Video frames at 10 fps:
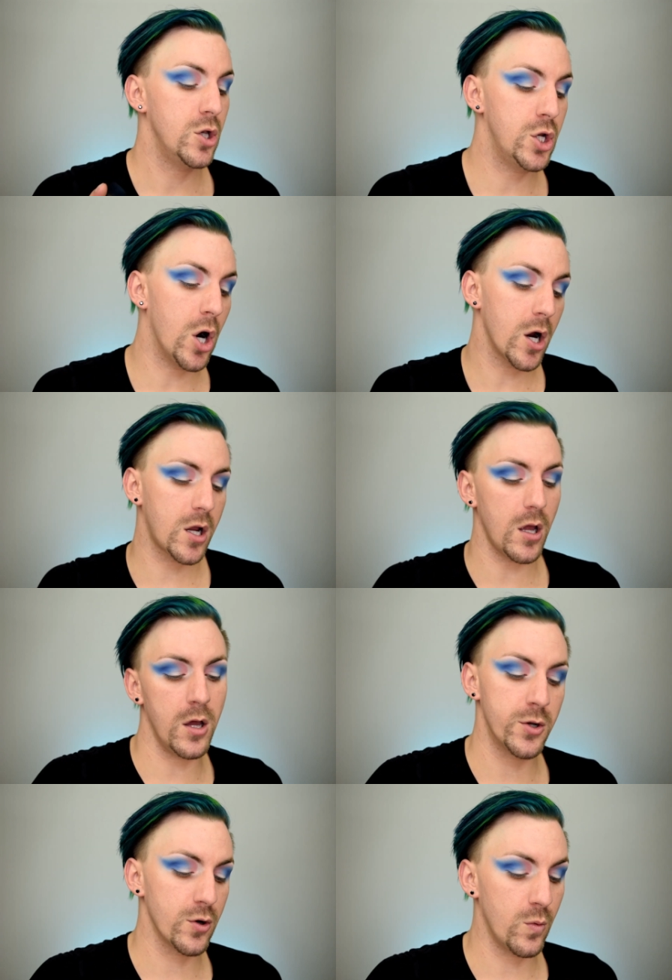dark
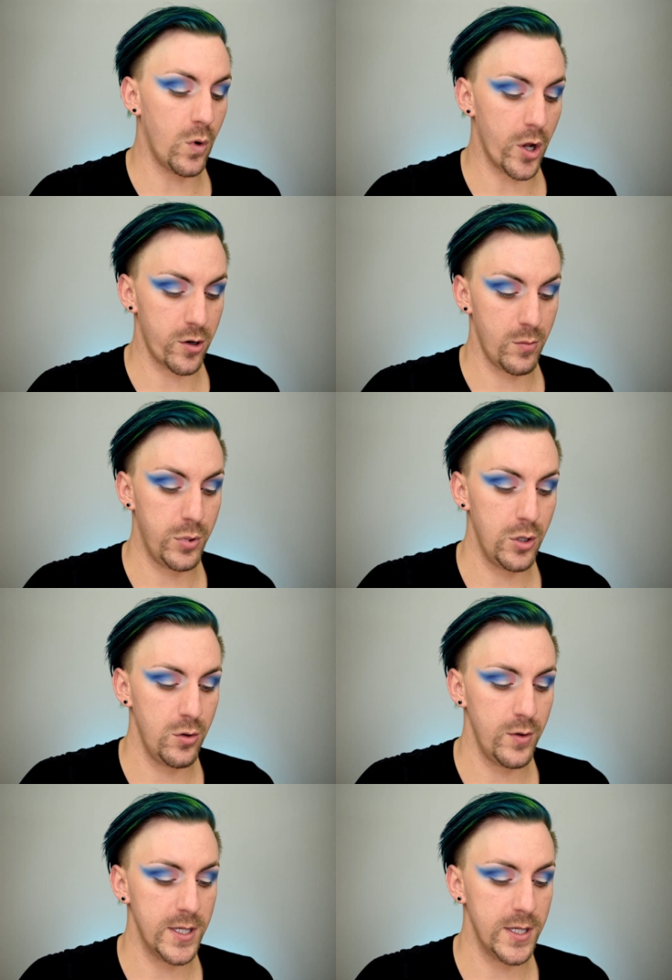underwater blue.